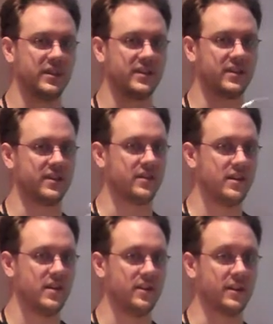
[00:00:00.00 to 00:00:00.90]
like a
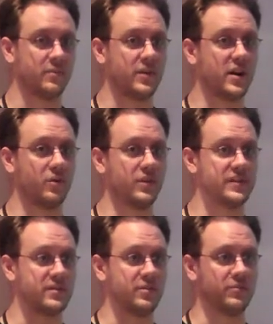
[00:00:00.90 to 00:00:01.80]
bar where
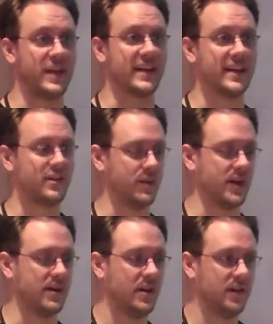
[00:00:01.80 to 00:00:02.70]
it's completely black anyway,
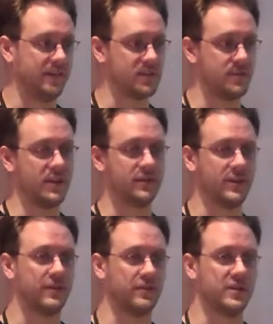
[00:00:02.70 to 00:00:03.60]
this will be enough
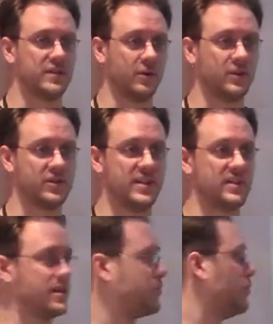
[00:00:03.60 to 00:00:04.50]
light for you to tell which key
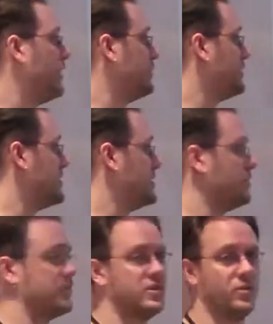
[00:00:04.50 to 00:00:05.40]
is number 1 and which key is
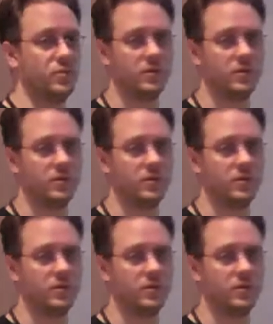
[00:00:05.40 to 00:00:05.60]
number 2.